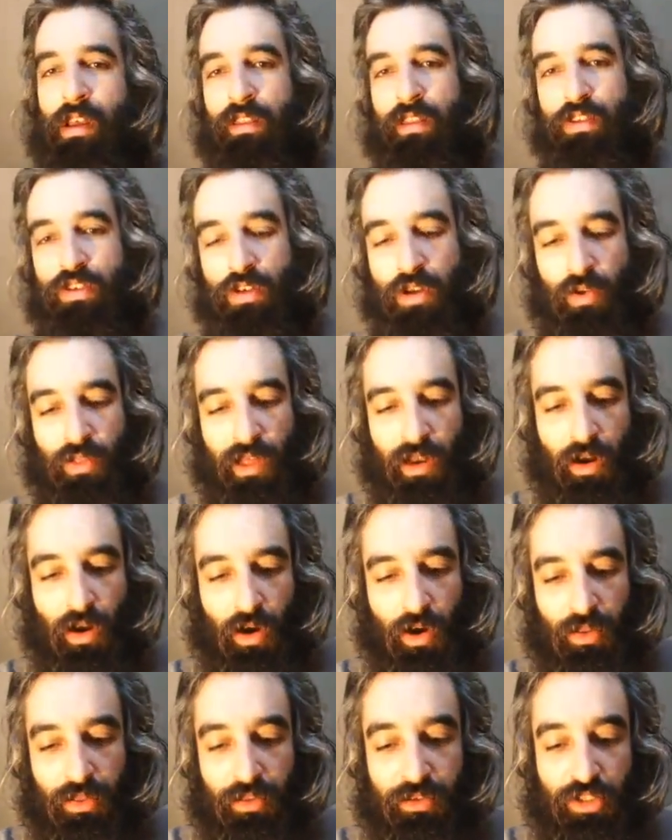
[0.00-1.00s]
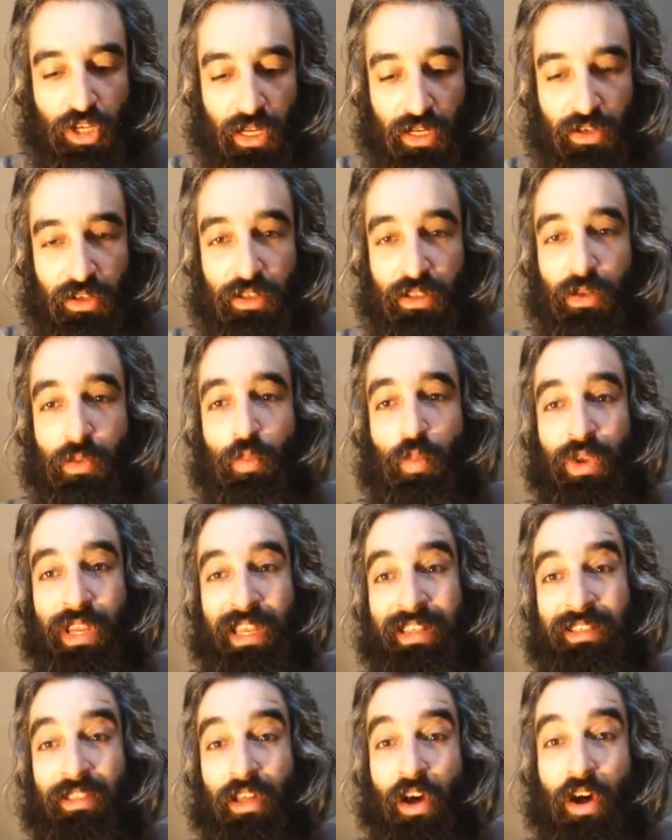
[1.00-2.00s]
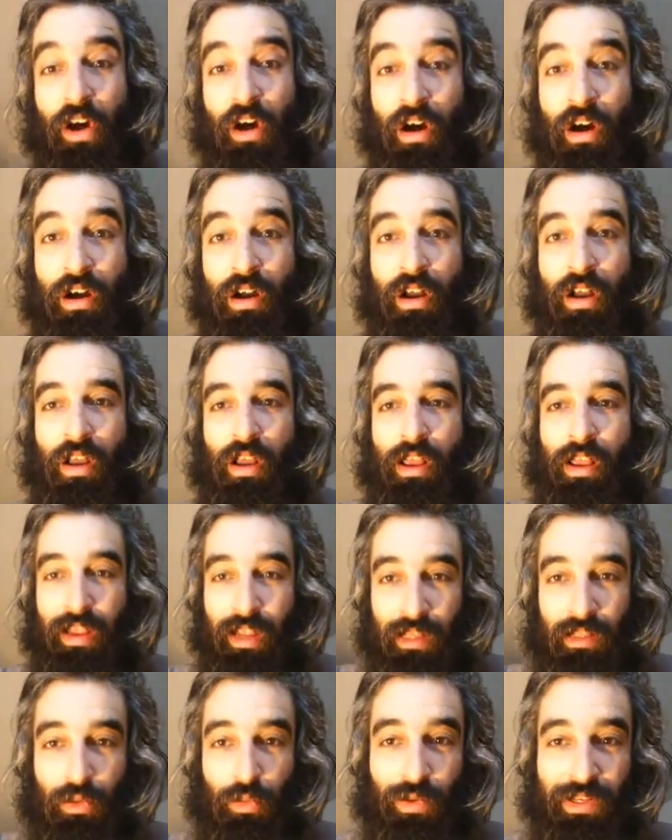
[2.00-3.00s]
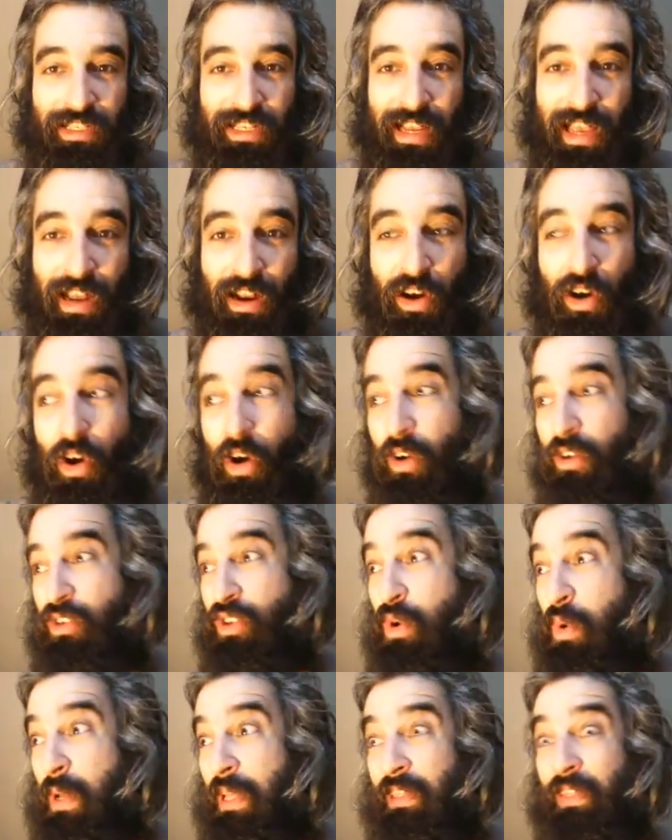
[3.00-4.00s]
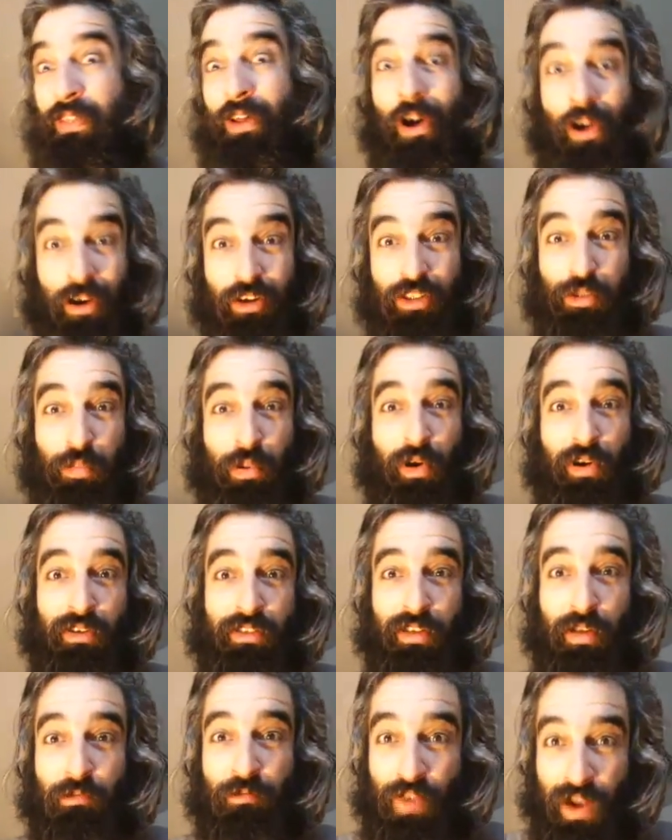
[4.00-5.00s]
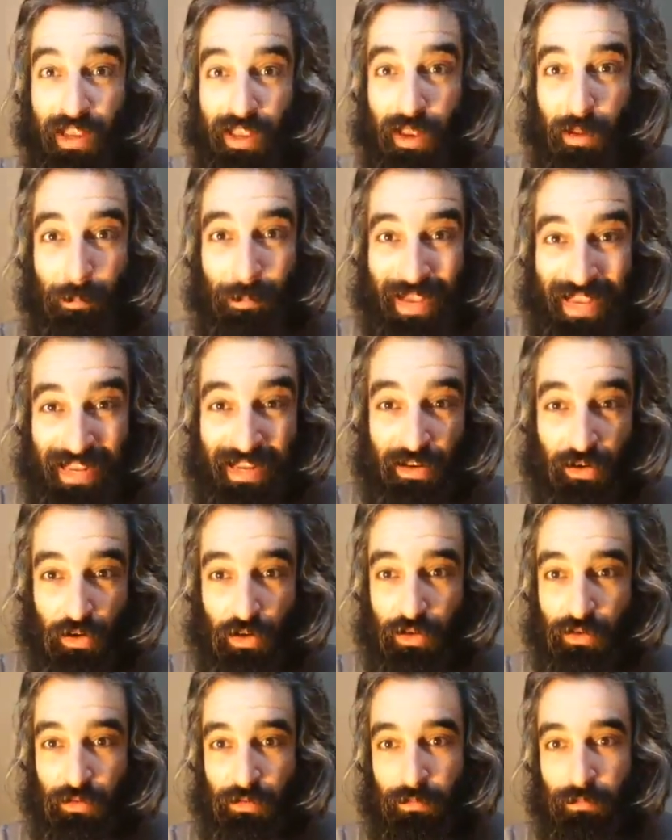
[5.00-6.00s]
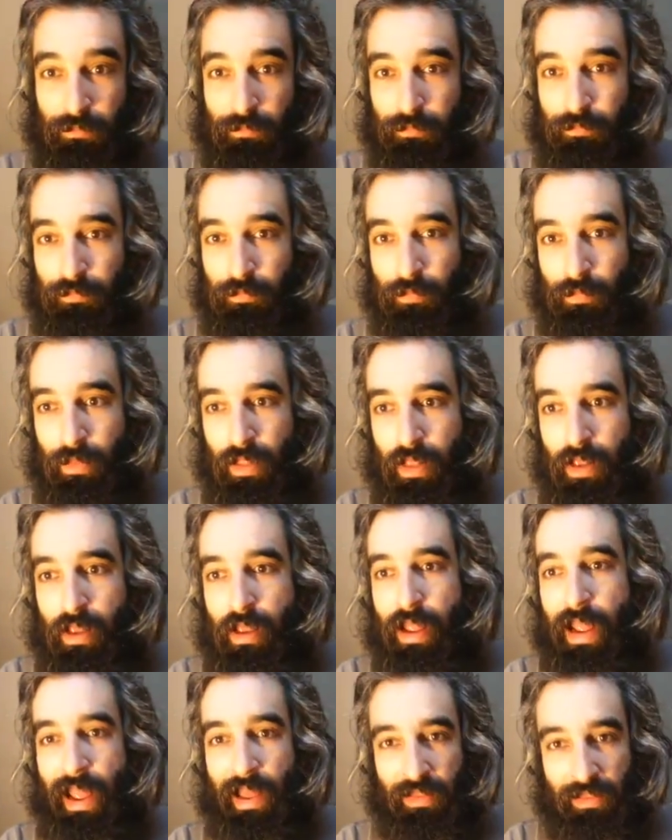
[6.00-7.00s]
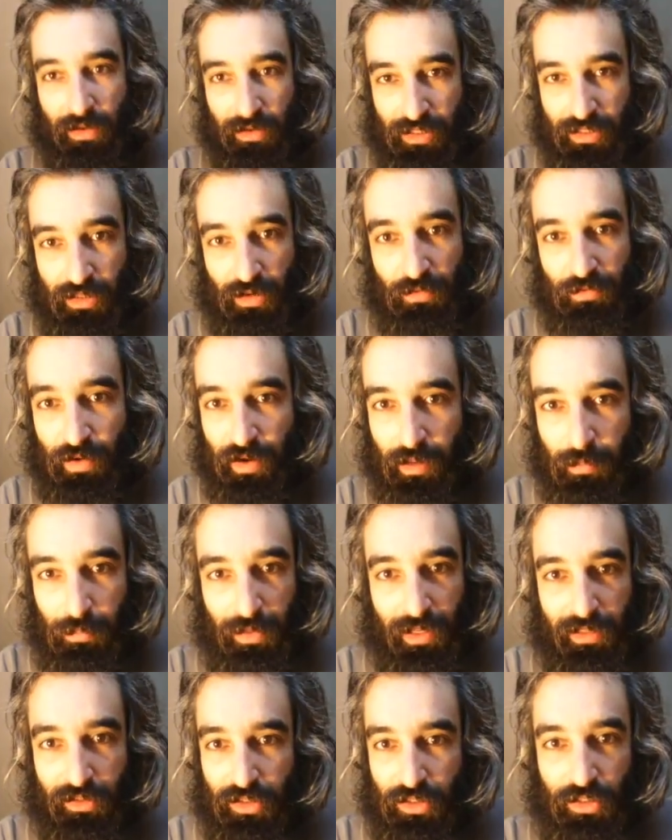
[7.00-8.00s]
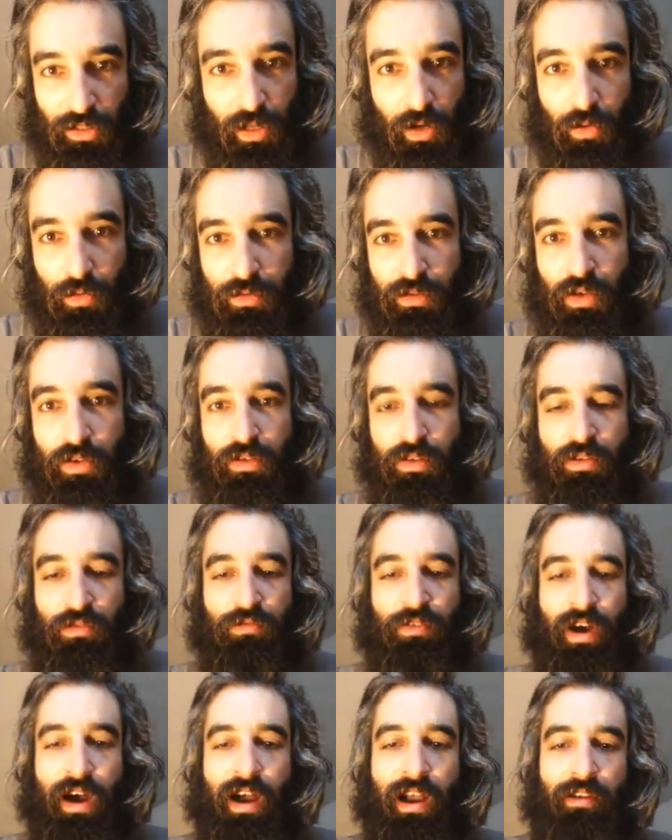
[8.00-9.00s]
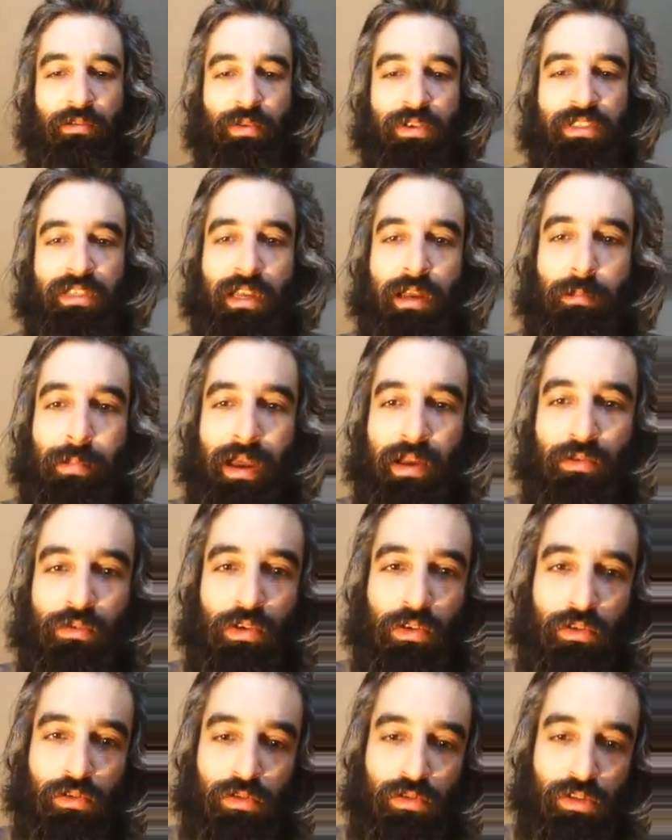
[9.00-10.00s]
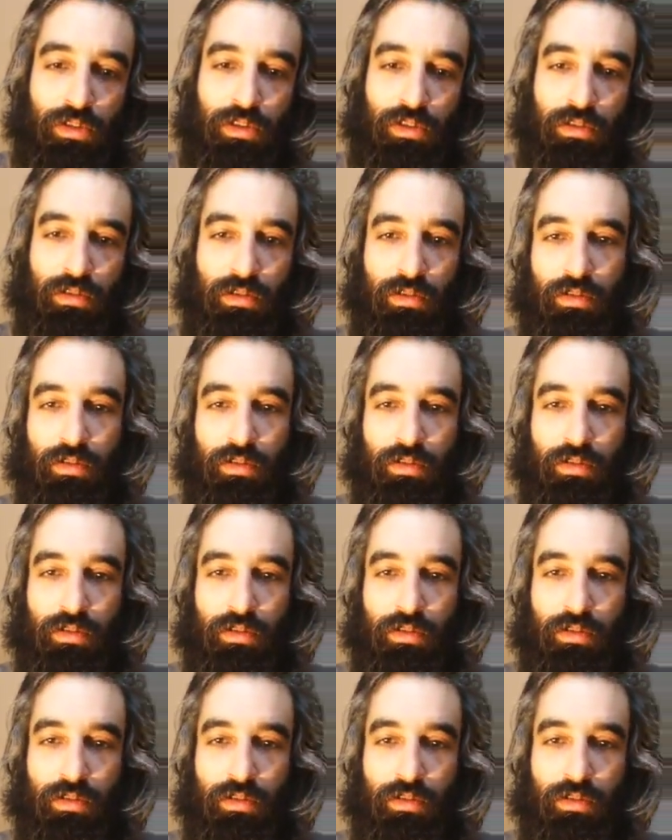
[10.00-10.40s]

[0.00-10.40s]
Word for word: Did you know that all the changes in weed law in Louisiana are due in large part to fucking me, dude? And they're still fucking being slow. two two five, what's that, Baton Rouge?